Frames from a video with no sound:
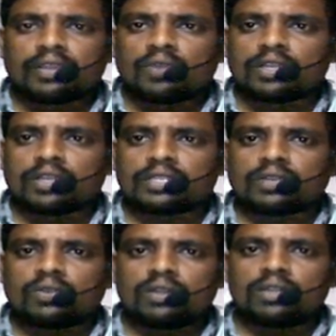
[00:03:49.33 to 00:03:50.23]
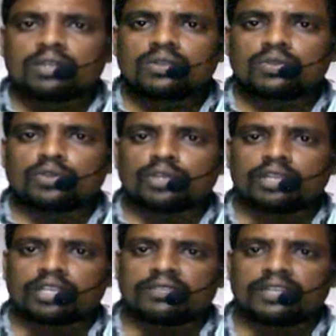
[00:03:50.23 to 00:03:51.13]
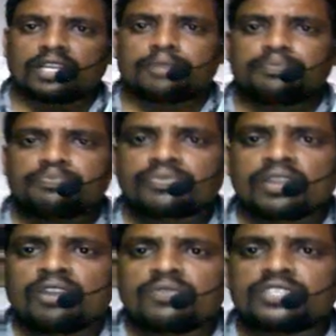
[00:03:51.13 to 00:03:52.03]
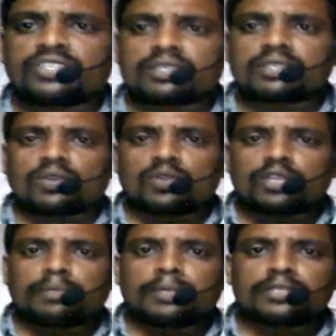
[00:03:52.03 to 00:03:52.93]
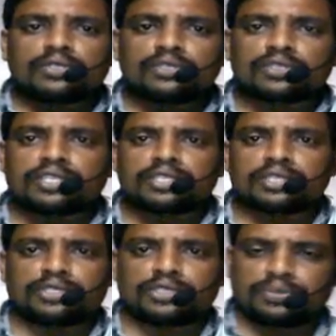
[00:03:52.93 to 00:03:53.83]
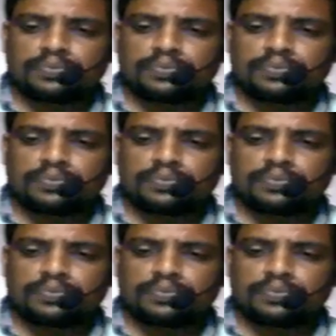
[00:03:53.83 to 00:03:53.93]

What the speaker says: What are they called? Chorionic villi, which are surrounded by the uterine tissue.